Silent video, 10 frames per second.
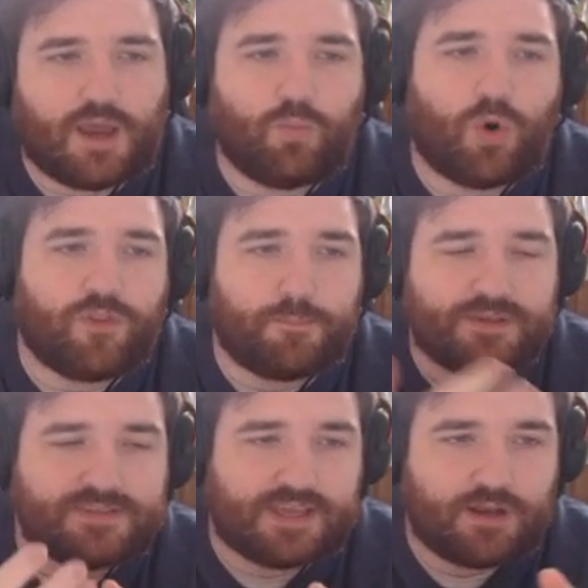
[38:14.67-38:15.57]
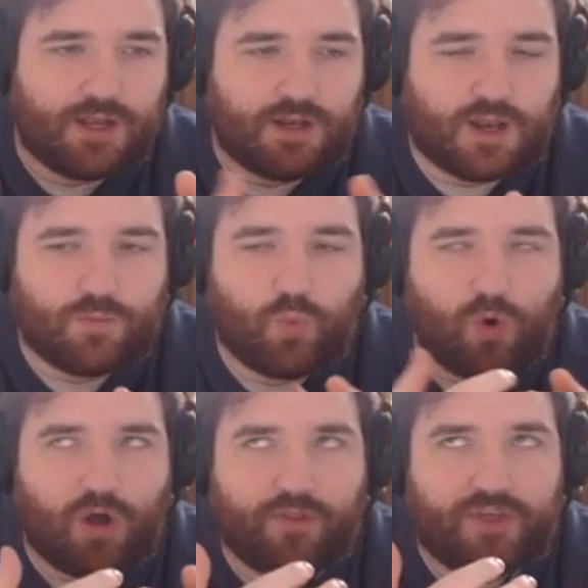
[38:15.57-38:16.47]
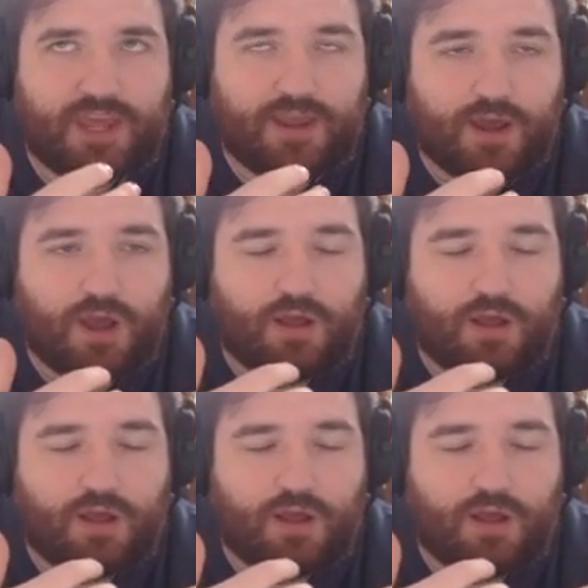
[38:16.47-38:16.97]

and what the what are the